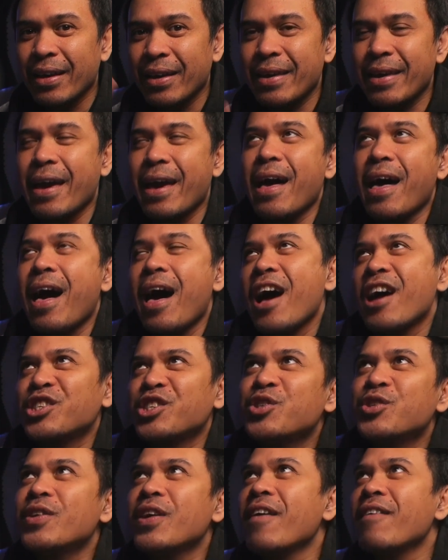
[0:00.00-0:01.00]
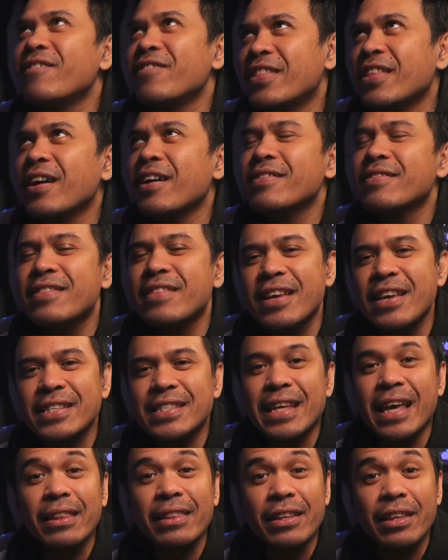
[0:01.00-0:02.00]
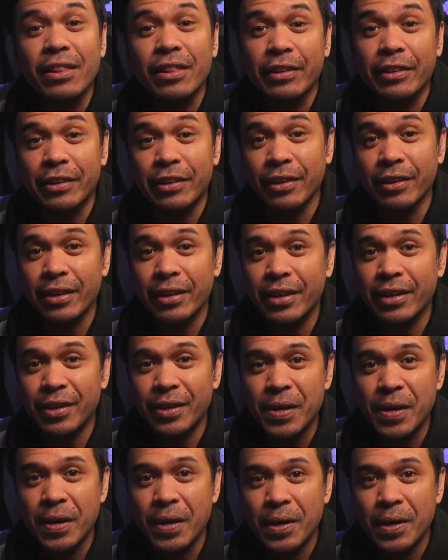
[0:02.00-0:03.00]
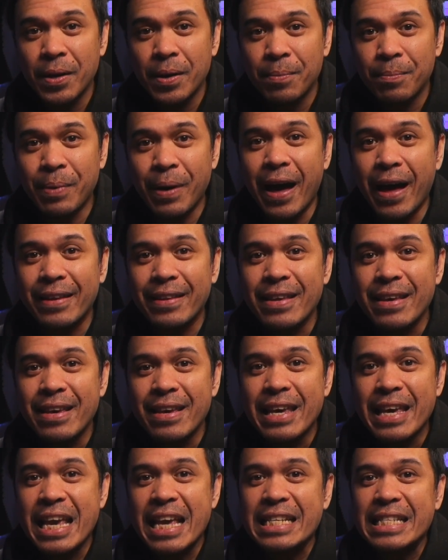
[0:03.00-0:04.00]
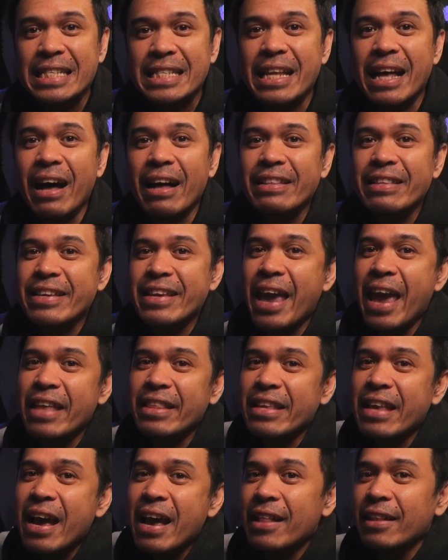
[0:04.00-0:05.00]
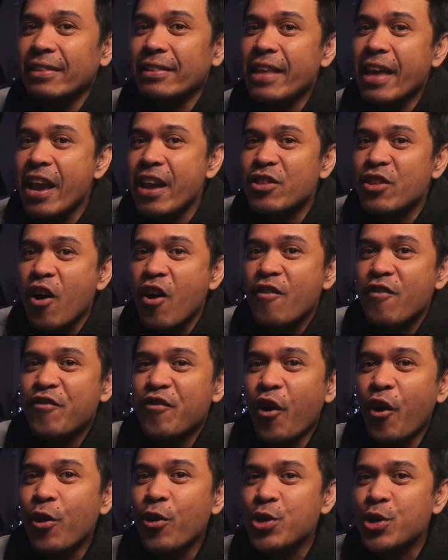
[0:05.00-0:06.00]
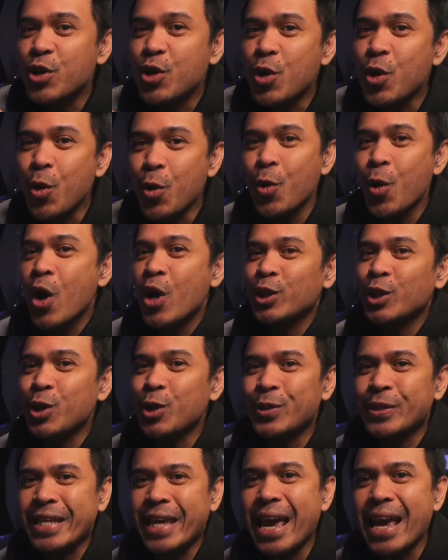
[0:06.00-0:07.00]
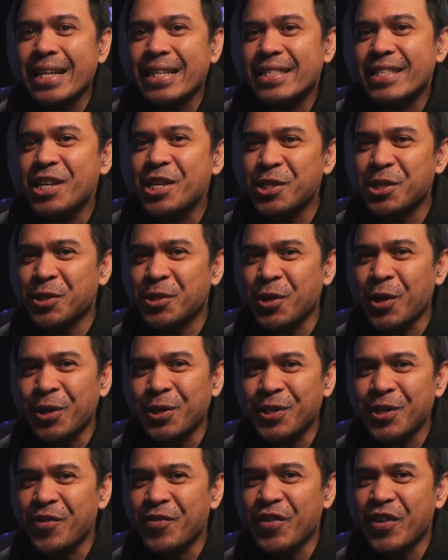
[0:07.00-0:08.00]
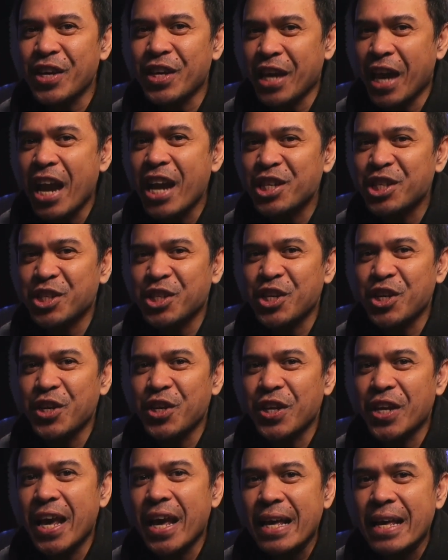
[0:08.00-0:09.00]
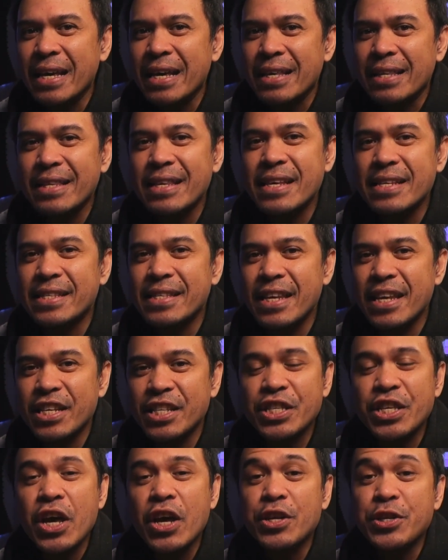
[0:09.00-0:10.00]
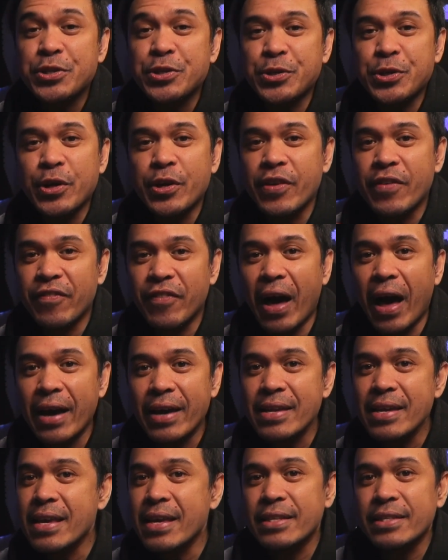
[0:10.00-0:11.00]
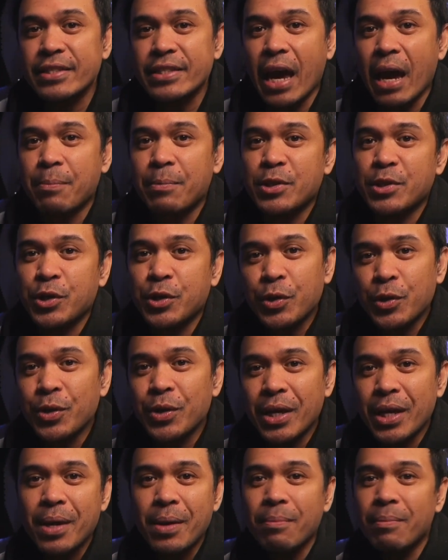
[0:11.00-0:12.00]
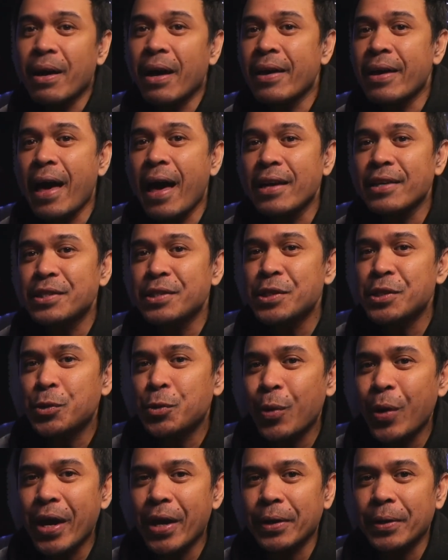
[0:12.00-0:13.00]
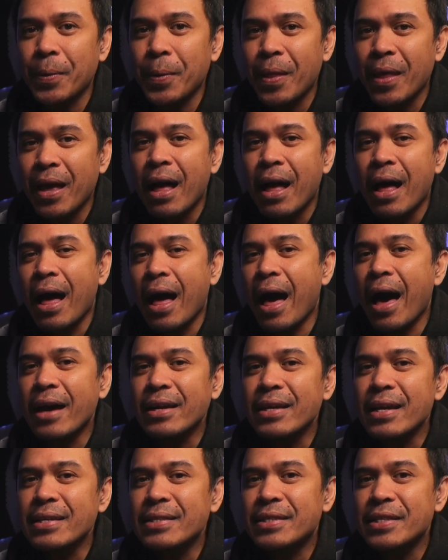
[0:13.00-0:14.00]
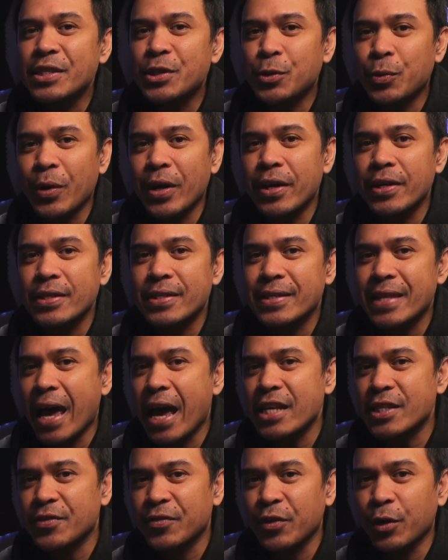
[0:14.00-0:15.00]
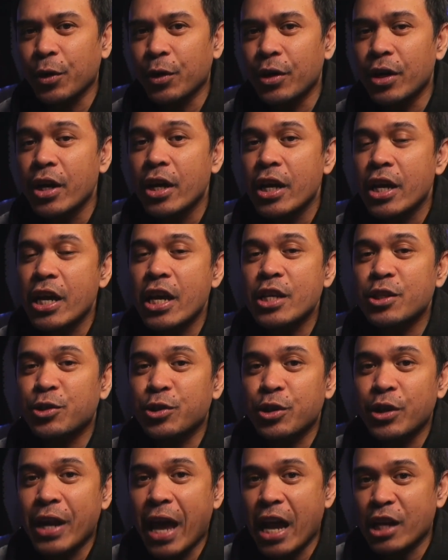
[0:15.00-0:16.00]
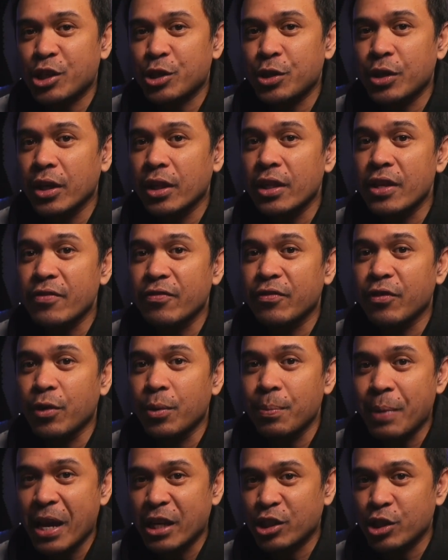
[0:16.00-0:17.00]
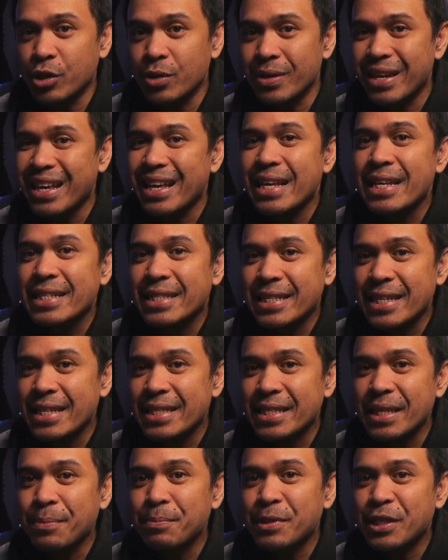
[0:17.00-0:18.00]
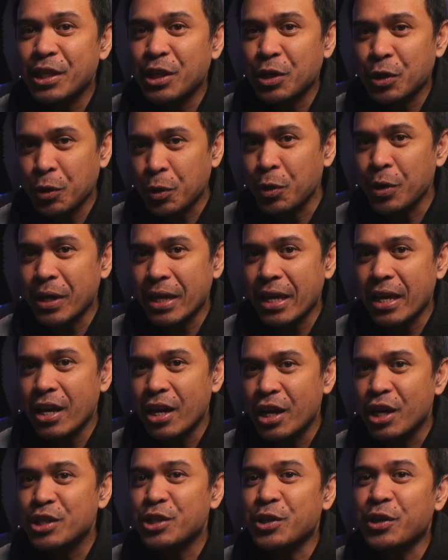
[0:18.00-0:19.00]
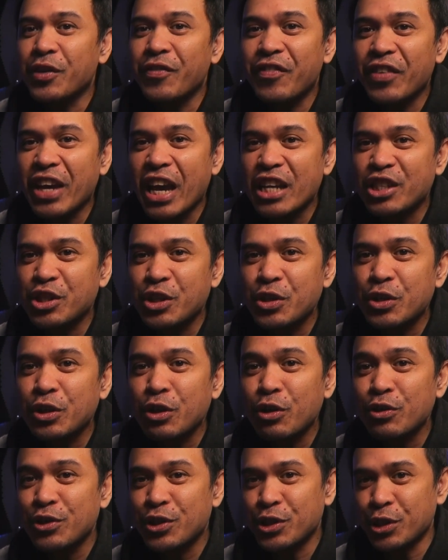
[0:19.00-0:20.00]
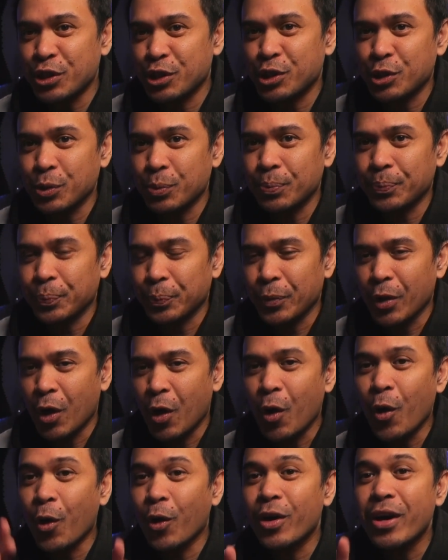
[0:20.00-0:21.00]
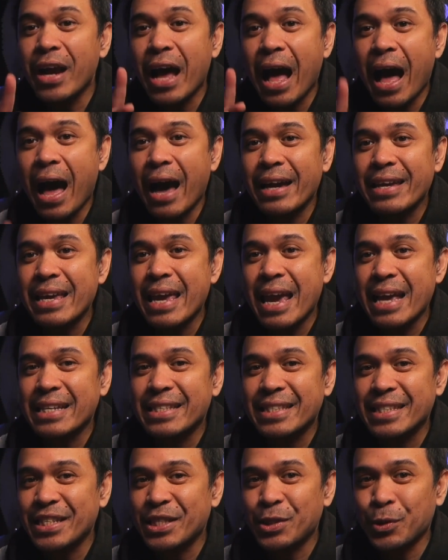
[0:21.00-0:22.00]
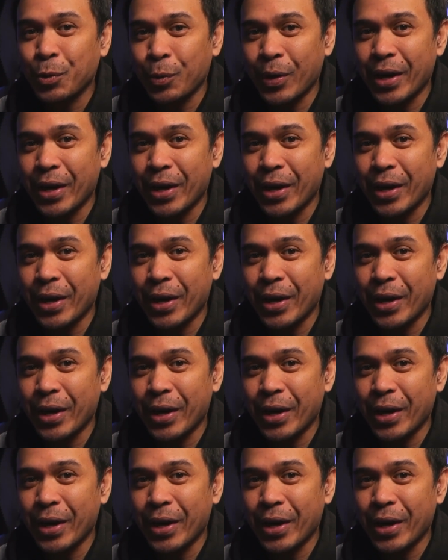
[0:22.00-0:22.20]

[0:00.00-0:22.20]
Yeah, I should have done this a little earlier. But it's not yet late for you to take this certification. This is Certified in Cybersecurity by ISC². ISC² stands for International Information System Security Certification Consortium, or ISC².